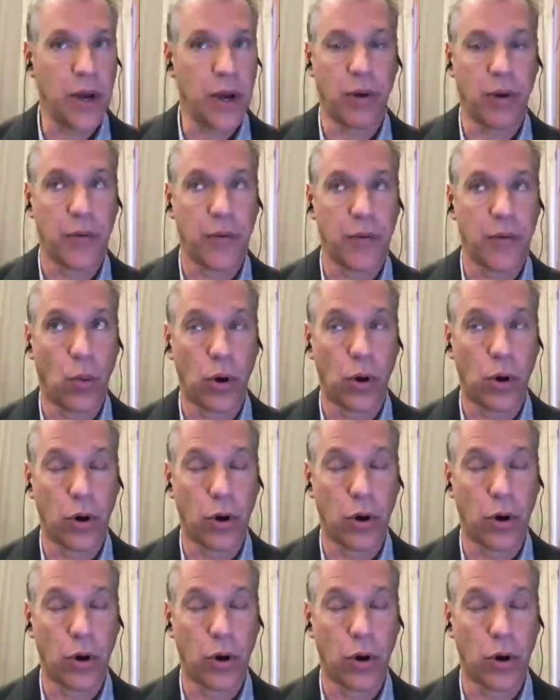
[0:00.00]
the world
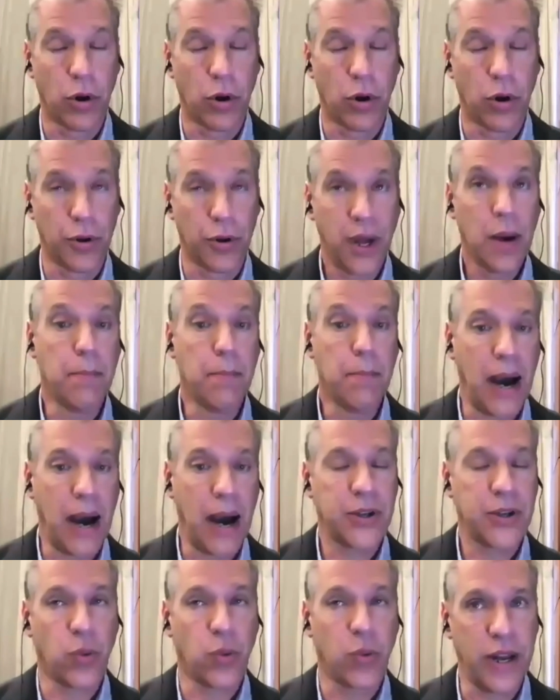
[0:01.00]
by
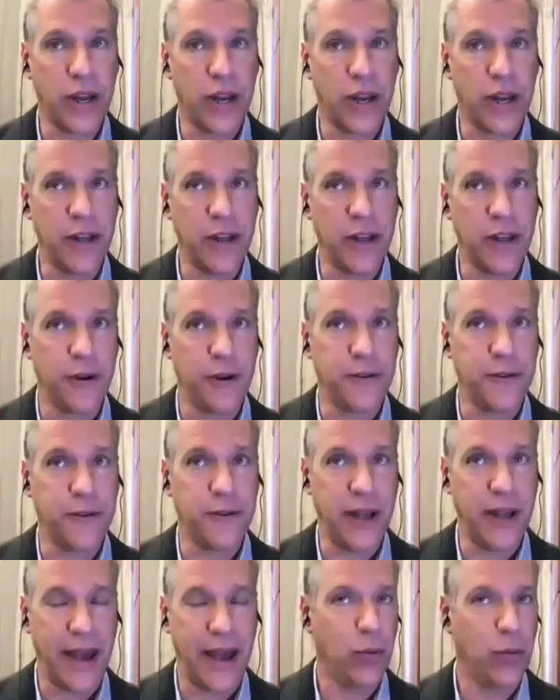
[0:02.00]
2050. And it would
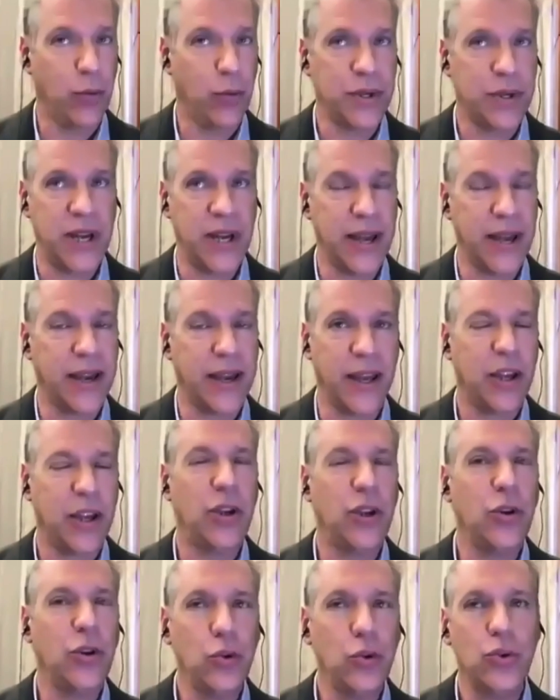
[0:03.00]
take a huge
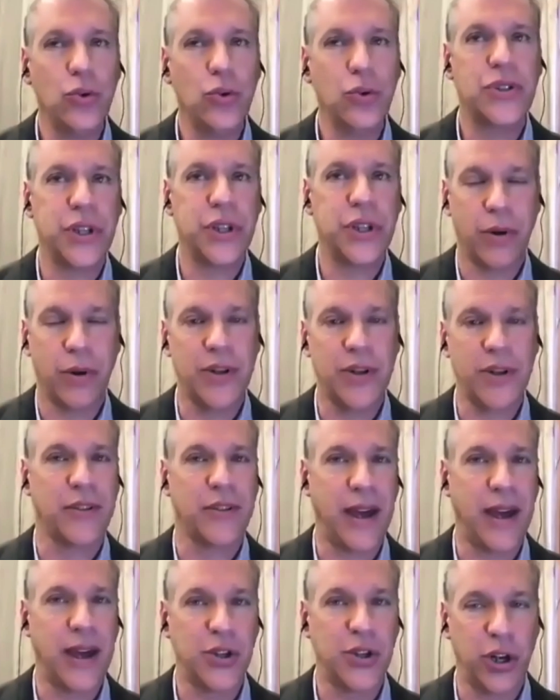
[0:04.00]
series of
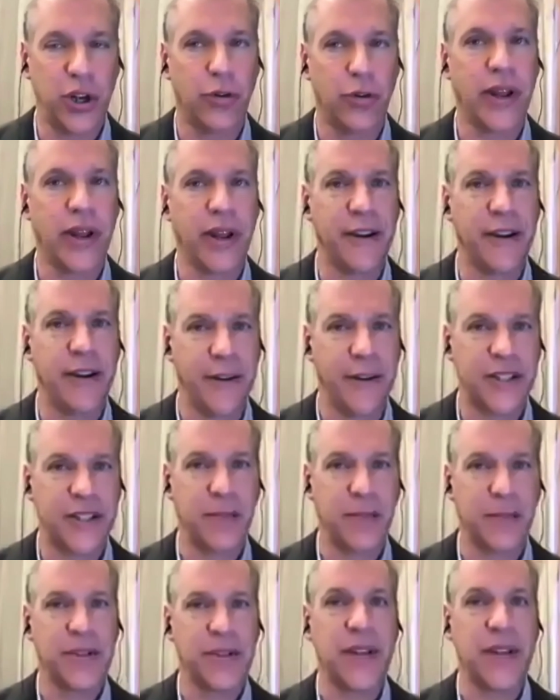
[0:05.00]
engineering investments
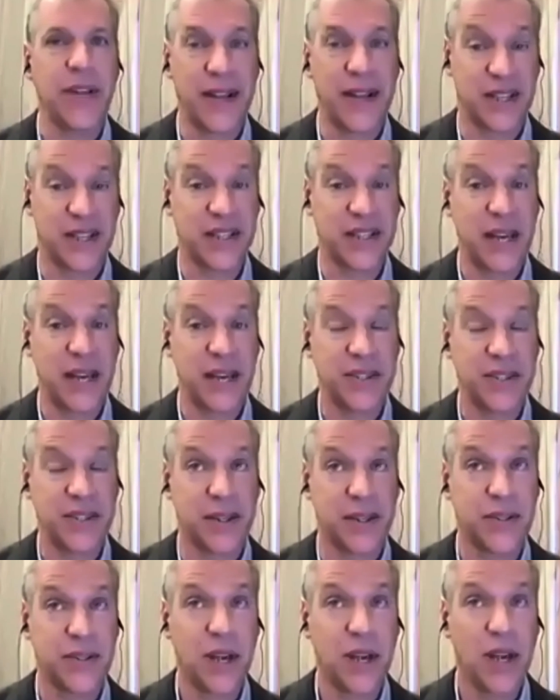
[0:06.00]
and successes
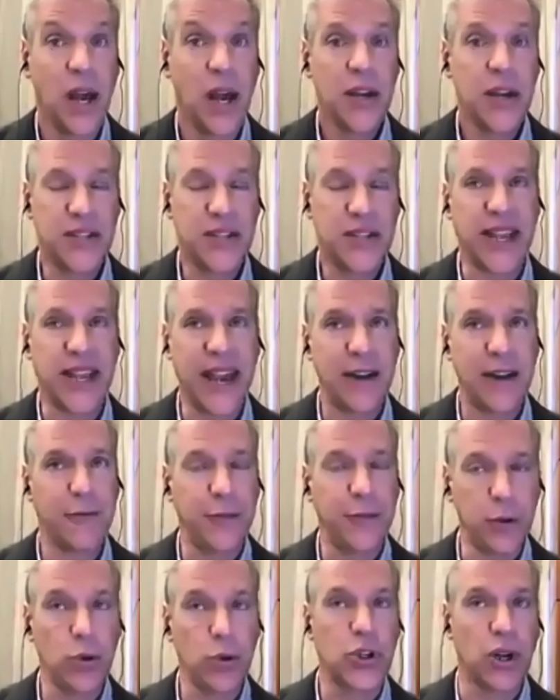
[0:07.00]
to get
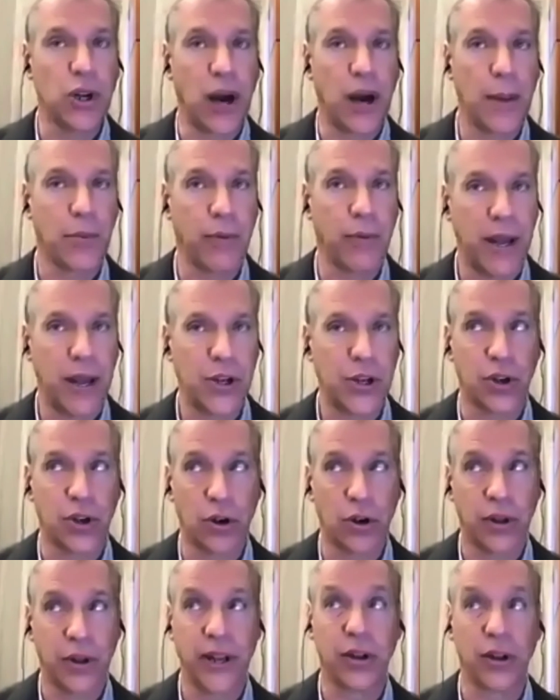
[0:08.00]
fusion operational
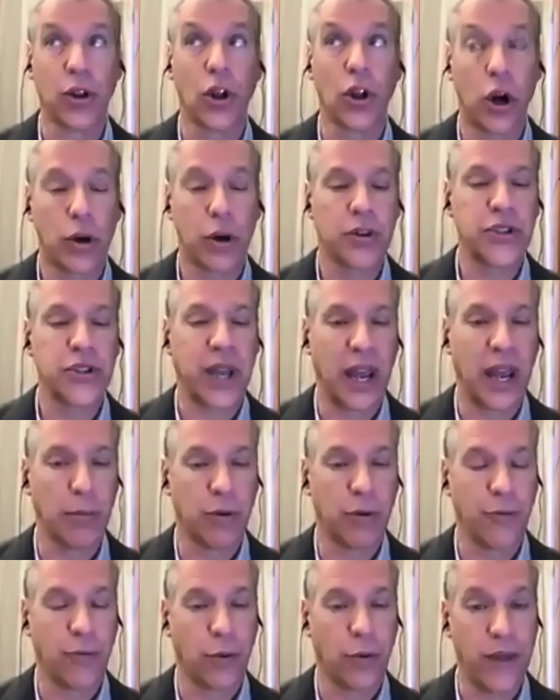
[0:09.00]
in large scale
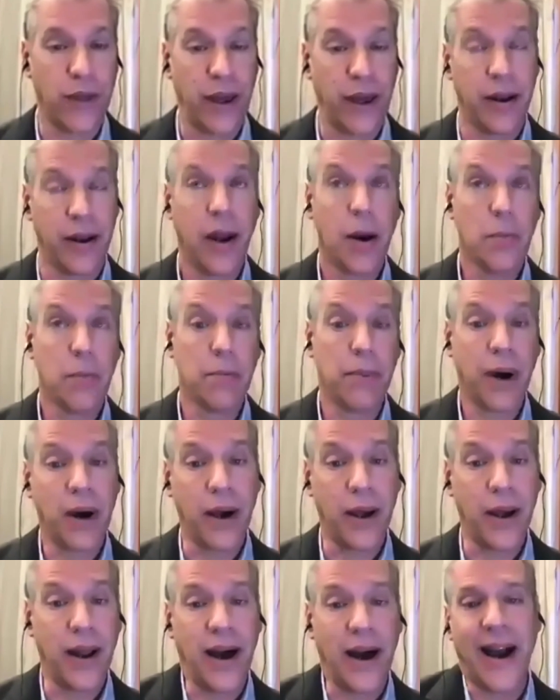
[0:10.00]
before then. But
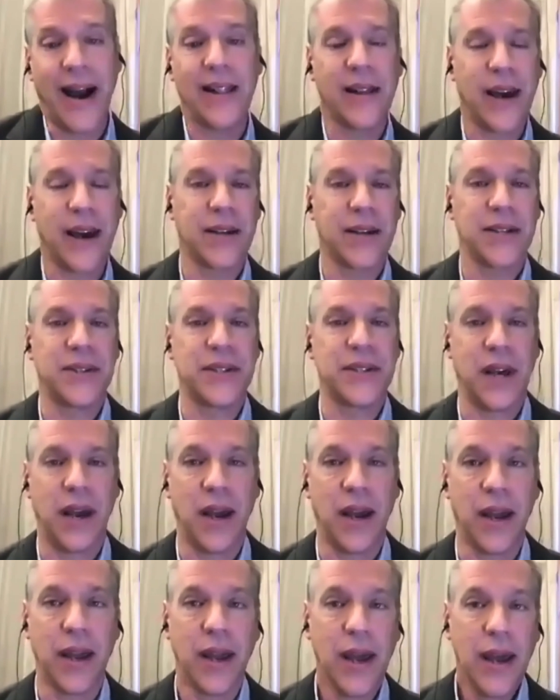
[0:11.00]
I like to say
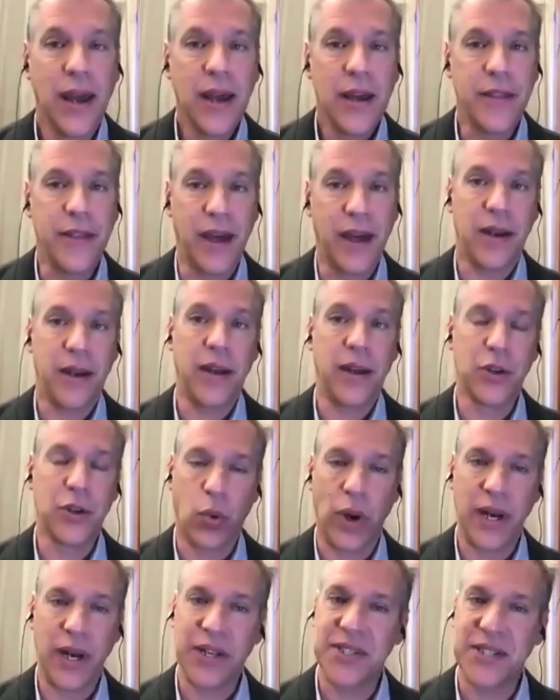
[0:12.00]
that in
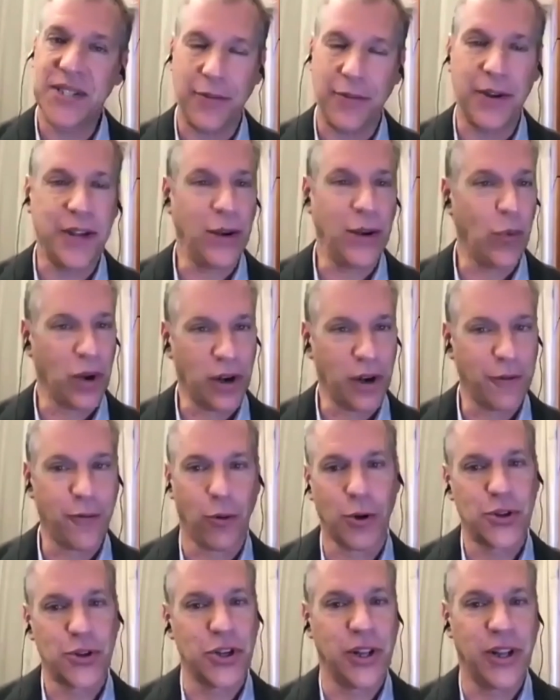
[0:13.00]
2070, when
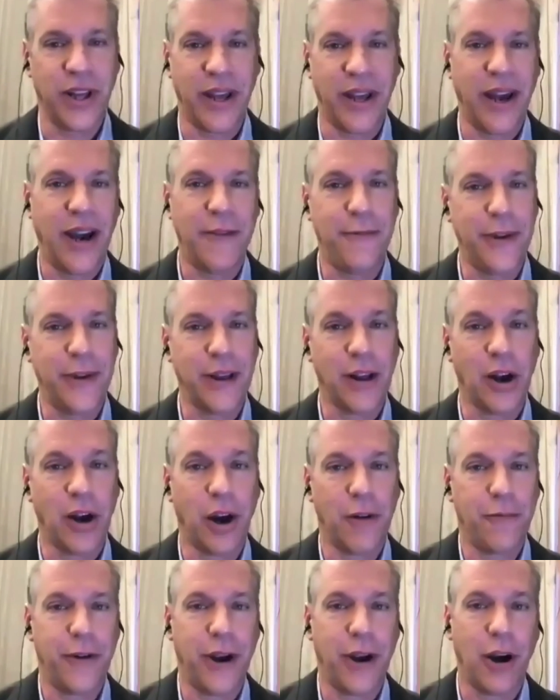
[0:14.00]
unfortunately I
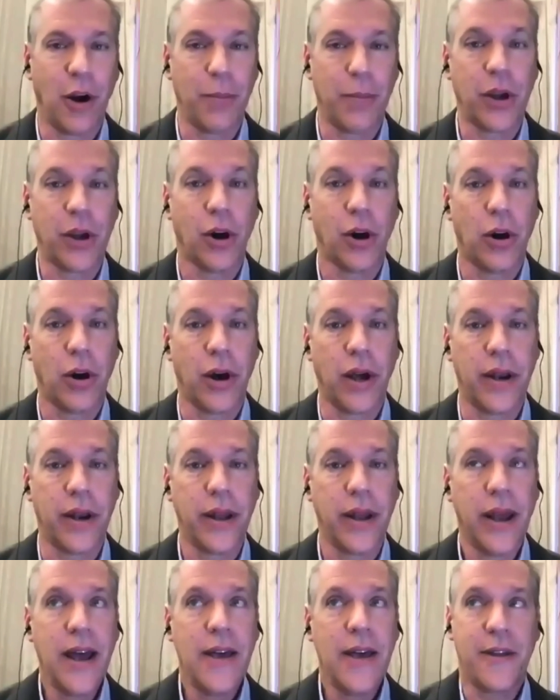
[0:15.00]
fear I'll be gone,
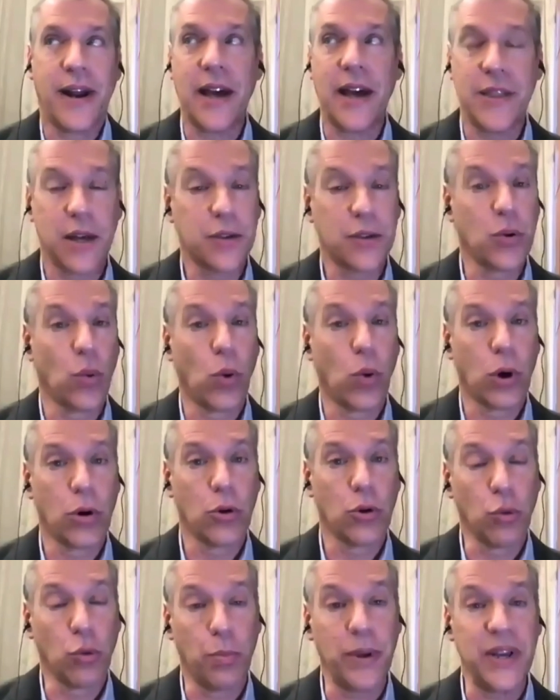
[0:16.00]
that I think the world
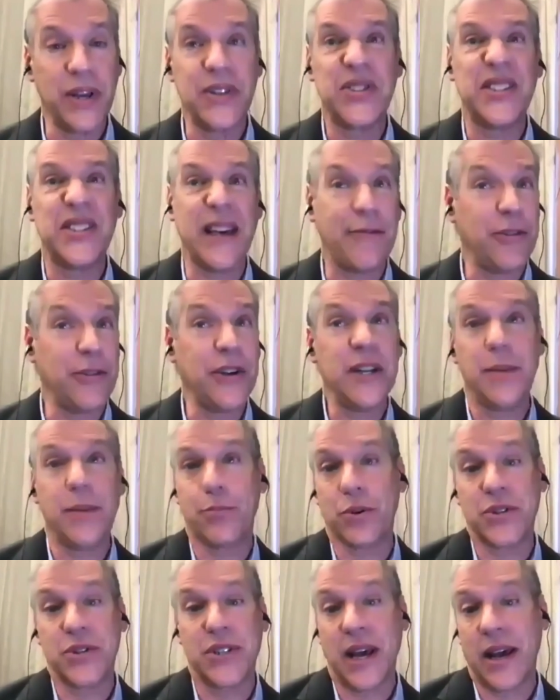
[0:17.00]
will be
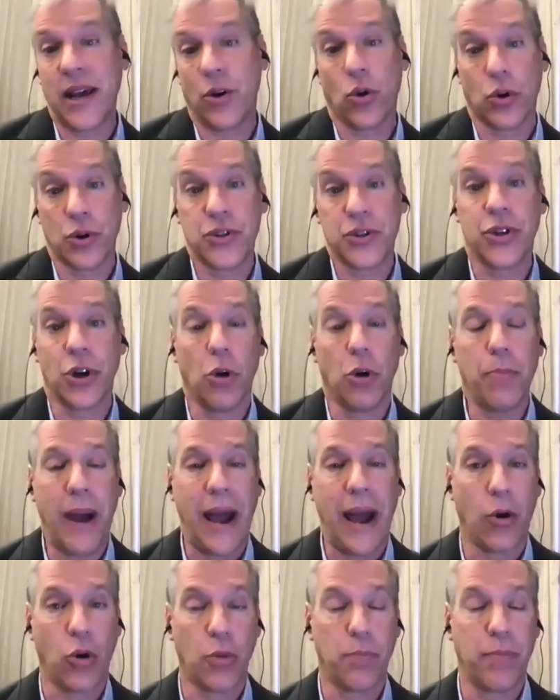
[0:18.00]
70% or so
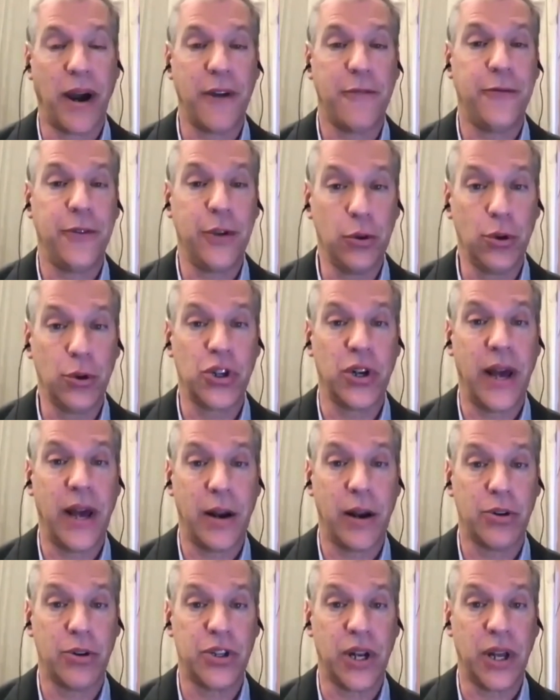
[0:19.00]
powered by fusion
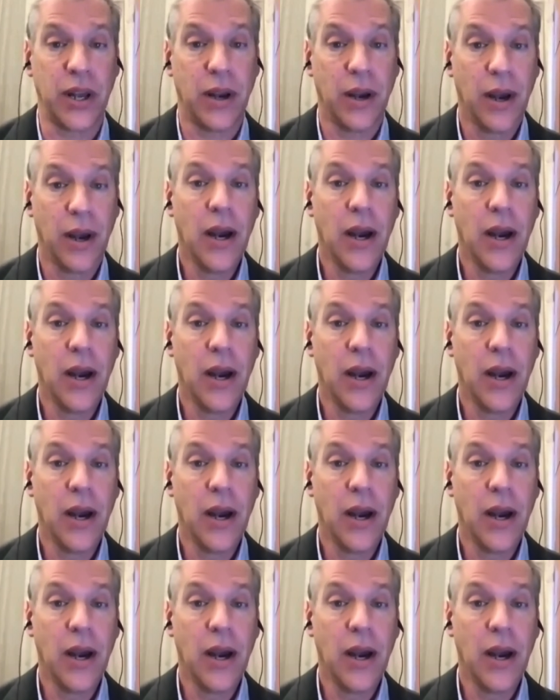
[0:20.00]
energy.